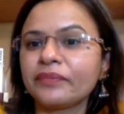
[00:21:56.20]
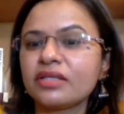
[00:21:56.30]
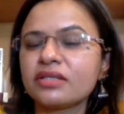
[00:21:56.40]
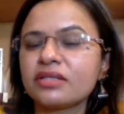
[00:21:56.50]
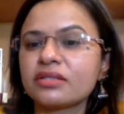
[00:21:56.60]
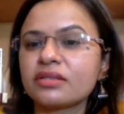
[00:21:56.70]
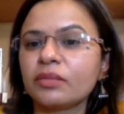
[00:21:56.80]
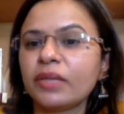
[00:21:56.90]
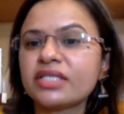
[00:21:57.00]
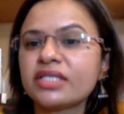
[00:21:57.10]

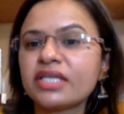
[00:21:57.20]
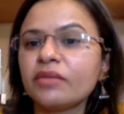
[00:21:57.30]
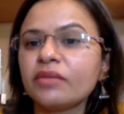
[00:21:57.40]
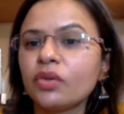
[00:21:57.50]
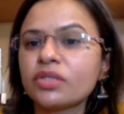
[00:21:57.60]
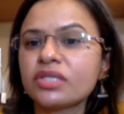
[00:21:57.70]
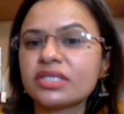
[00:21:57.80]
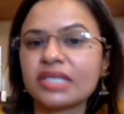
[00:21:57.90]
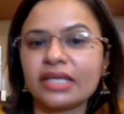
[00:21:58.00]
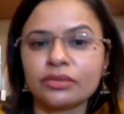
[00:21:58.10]
So part-time
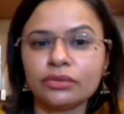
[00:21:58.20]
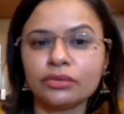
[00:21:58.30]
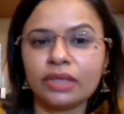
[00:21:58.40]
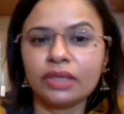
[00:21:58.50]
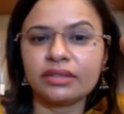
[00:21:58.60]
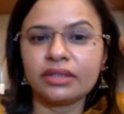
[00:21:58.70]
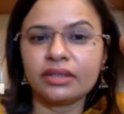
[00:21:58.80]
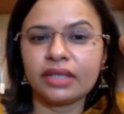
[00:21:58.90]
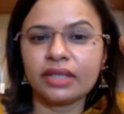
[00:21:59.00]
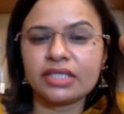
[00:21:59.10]
courses, I don't know. I
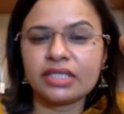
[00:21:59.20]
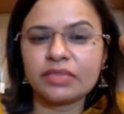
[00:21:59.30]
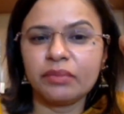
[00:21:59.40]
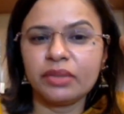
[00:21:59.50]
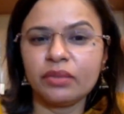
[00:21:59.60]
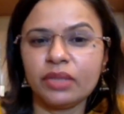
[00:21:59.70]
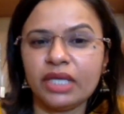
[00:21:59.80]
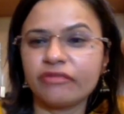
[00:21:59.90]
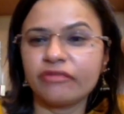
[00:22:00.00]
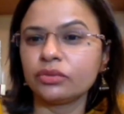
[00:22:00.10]
think ISPP will
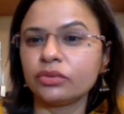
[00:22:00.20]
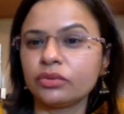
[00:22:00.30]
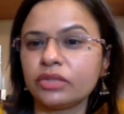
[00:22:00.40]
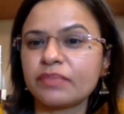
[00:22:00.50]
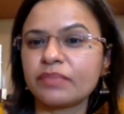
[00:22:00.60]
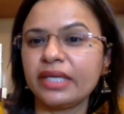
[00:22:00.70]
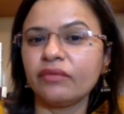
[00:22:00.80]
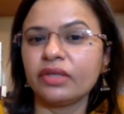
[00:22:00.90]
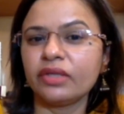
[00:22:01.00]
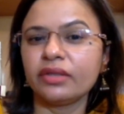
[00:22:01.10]
have to
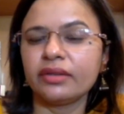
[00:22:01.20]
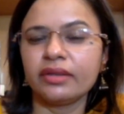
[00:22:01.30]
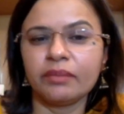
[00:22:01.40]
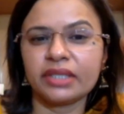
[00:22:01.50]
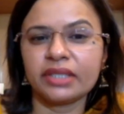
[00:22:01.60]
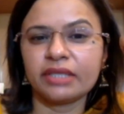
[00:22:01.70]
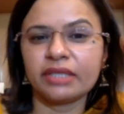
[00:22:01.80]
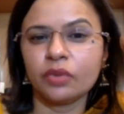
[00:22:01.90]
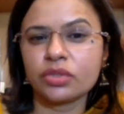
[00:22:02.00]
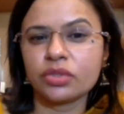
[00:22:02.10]
explain whether there are
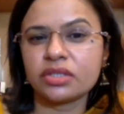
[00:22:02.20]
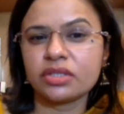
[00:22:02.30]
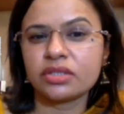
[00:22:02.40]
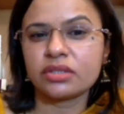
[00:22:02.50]
part-time courses